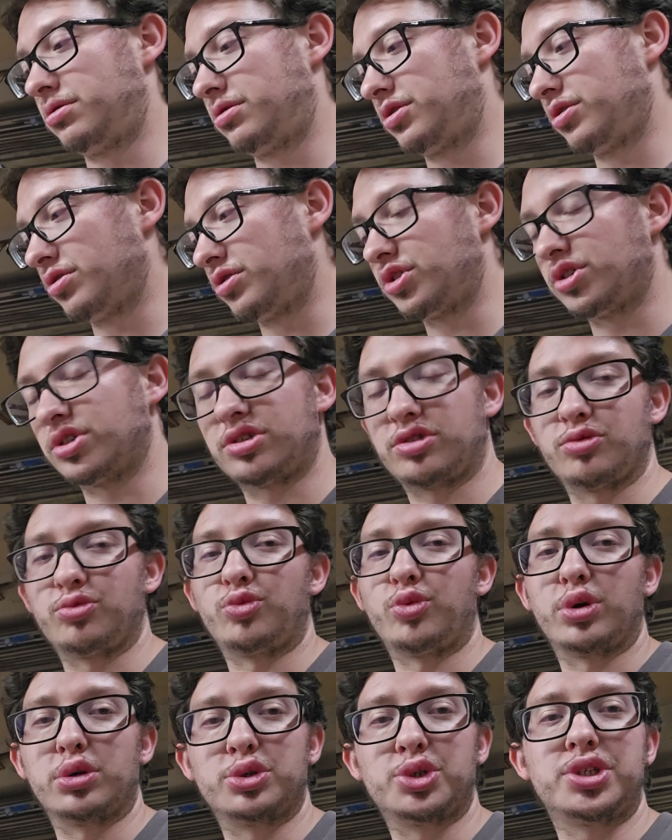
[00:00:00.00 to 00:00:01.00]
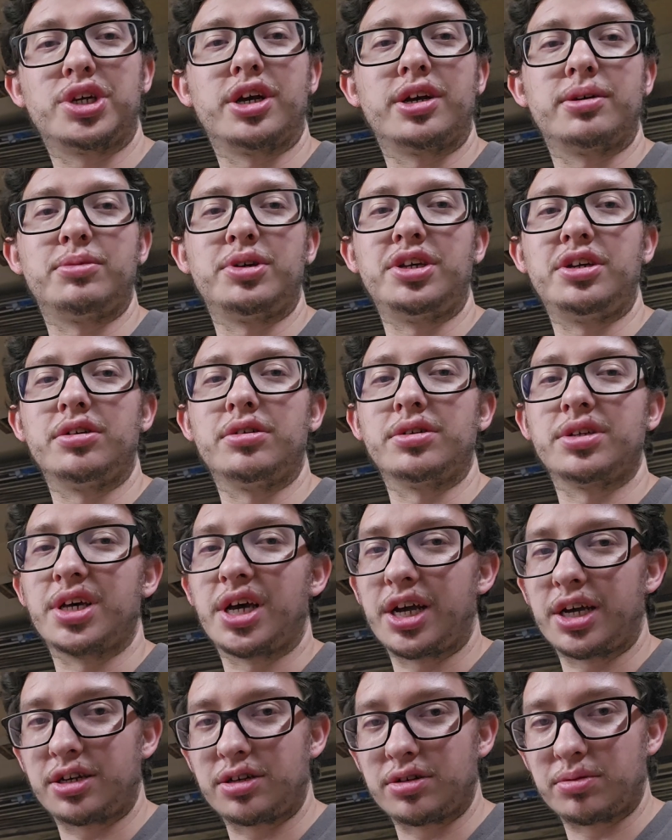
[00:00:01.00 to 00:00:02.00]
So this is the worst time of year that
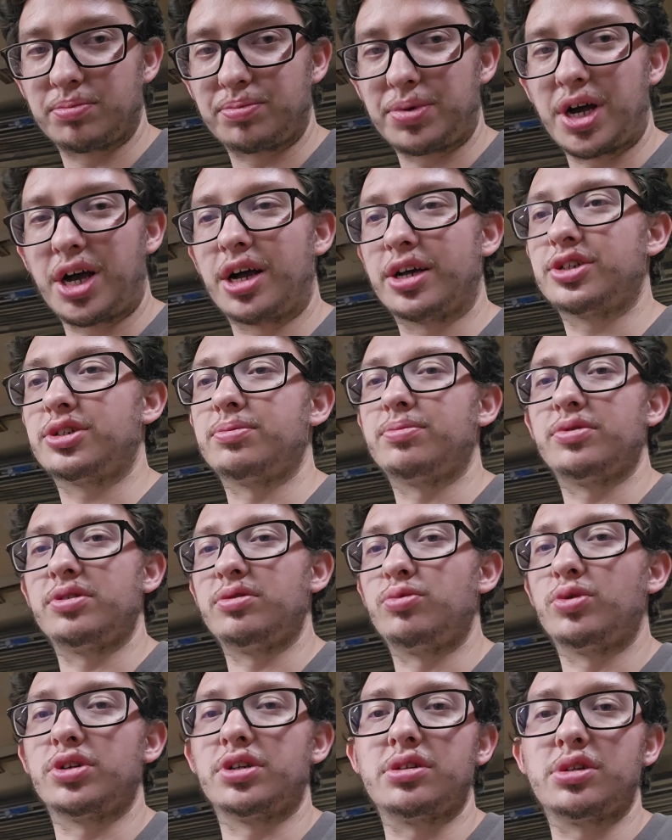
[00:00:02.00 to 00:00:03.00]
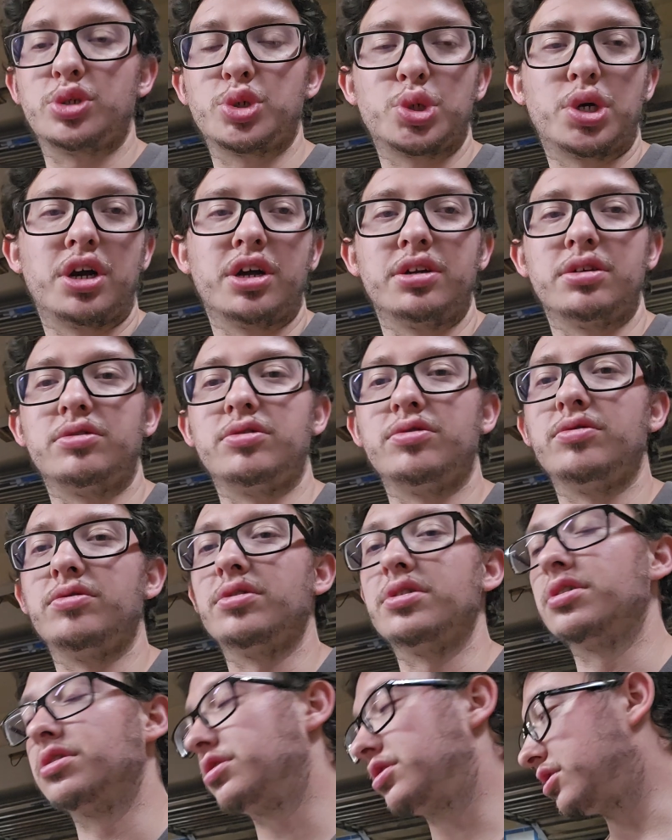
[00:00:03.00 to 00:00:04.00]
I could have possibly wanted to try to do
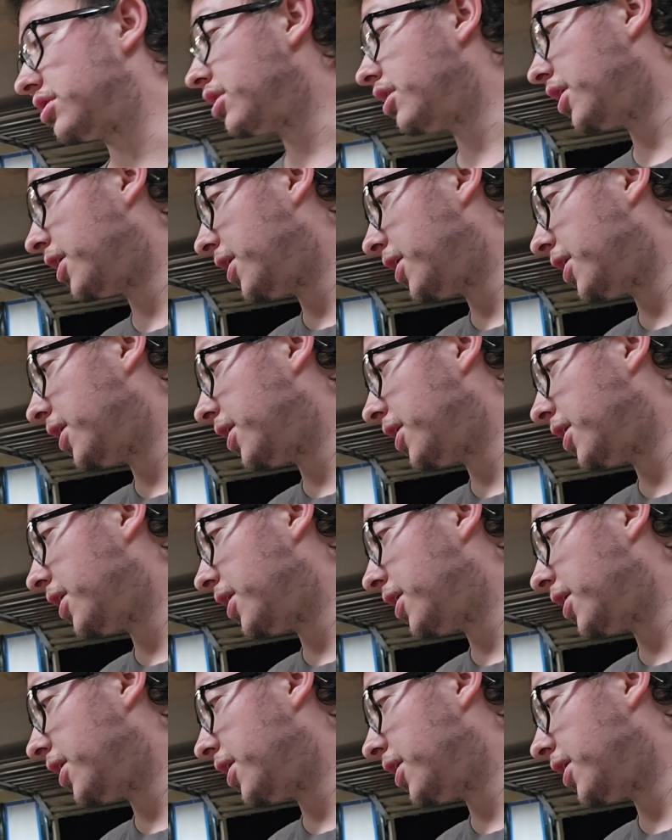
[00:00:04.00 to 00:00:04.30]
this.